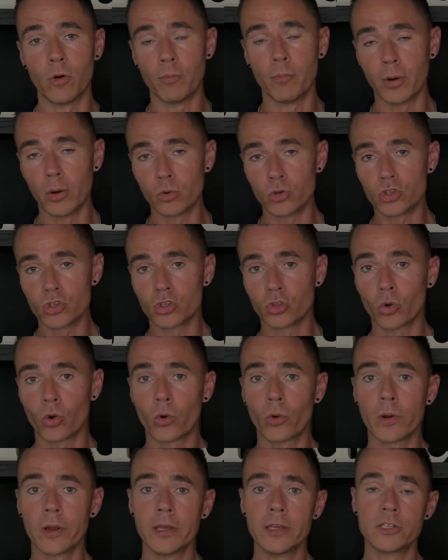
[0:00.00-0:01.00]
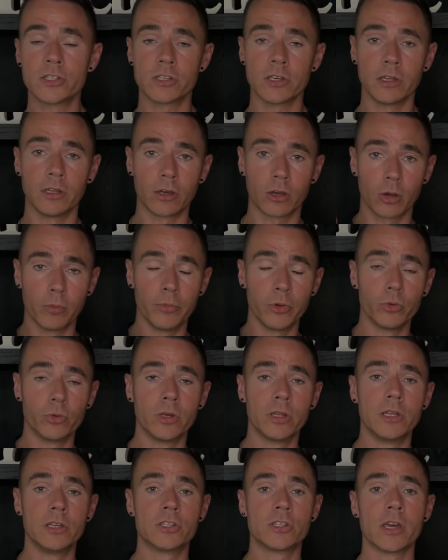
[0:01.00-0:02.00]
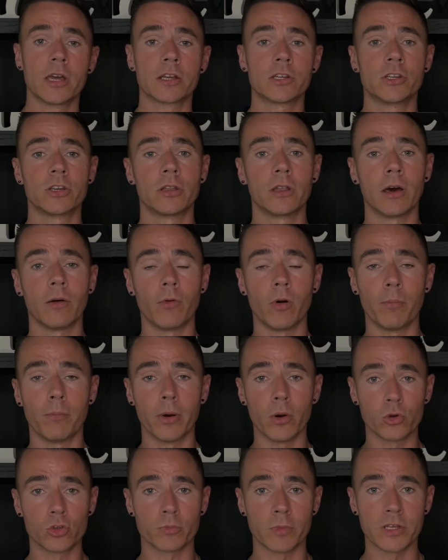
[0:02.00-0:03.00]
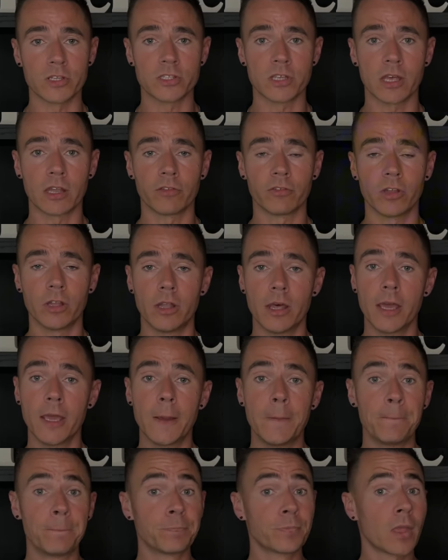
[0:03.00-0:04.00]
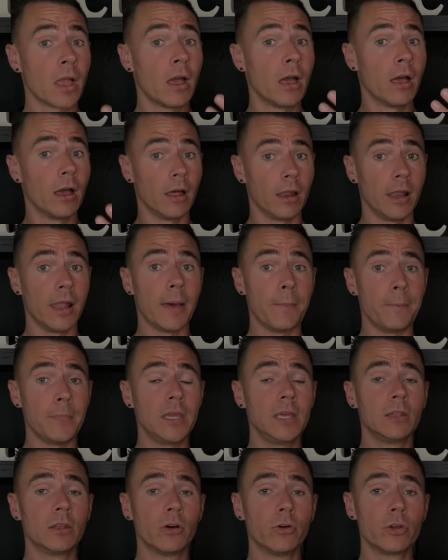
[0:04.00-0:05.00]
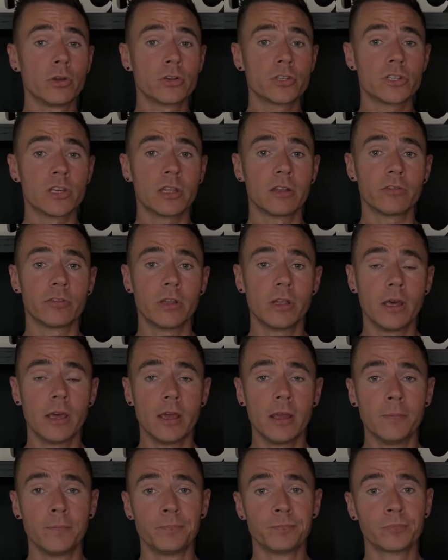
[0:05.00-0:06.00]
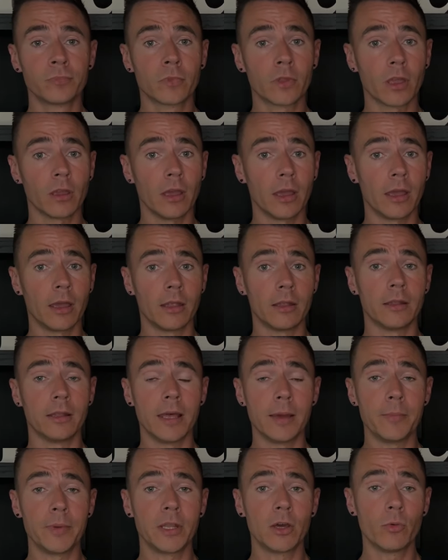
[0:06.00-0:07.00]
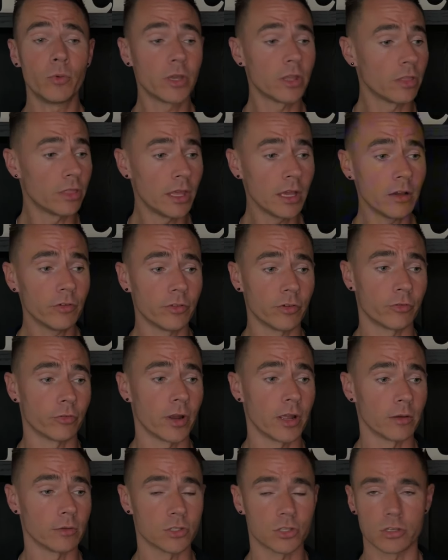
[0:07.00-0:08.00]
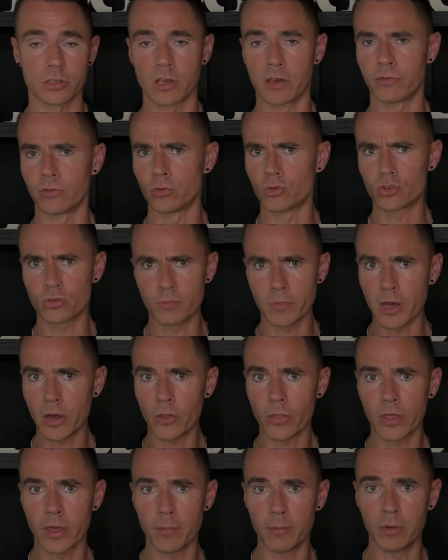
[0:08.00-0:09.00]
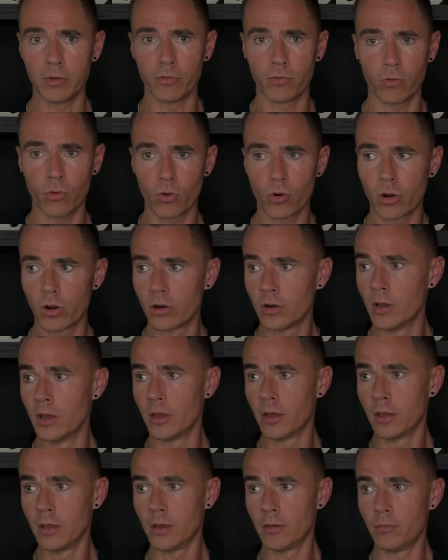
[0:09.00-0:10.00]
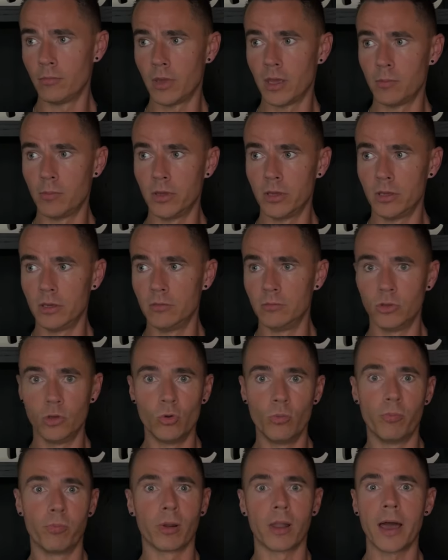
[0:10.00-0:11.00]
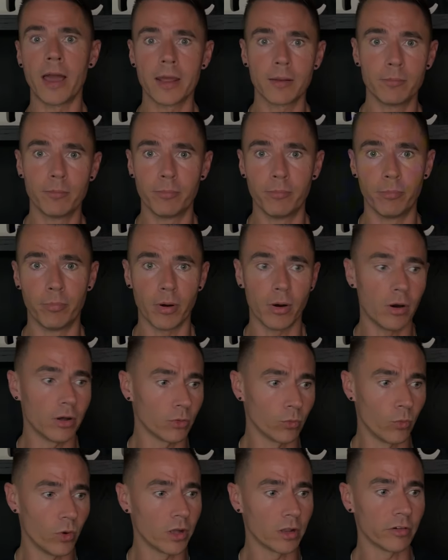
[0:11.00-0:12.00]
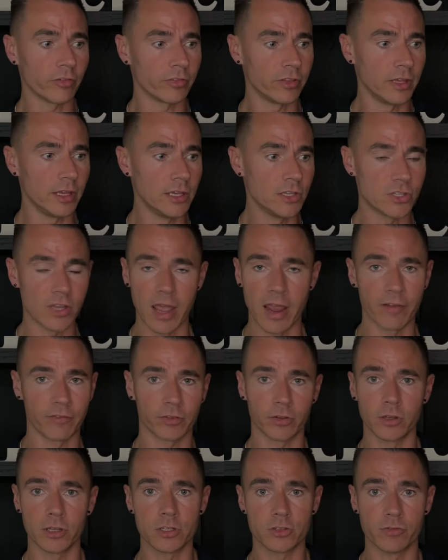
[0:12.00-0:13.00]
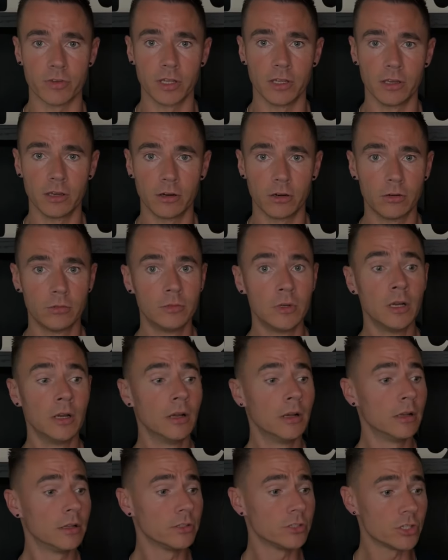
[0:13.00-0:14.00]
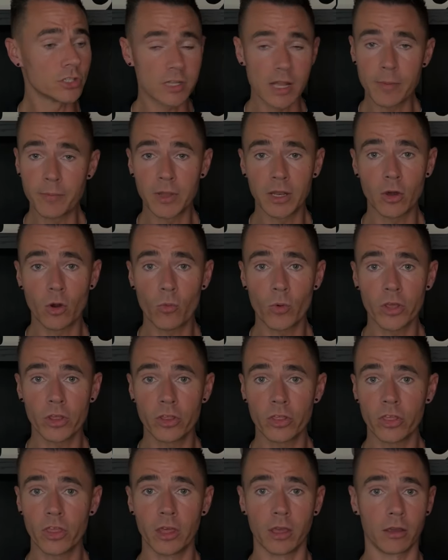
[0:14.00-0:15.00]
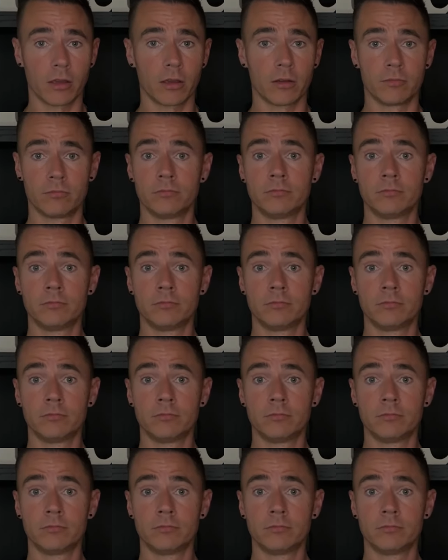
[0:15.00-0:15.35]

will post stories in the community section. I will post my scent of the day. Let me know your scent of the day, and let me know what you think of the fragrances. Have you smelled them before? Maybe you blind bought one of these after this video. Just let me know what you think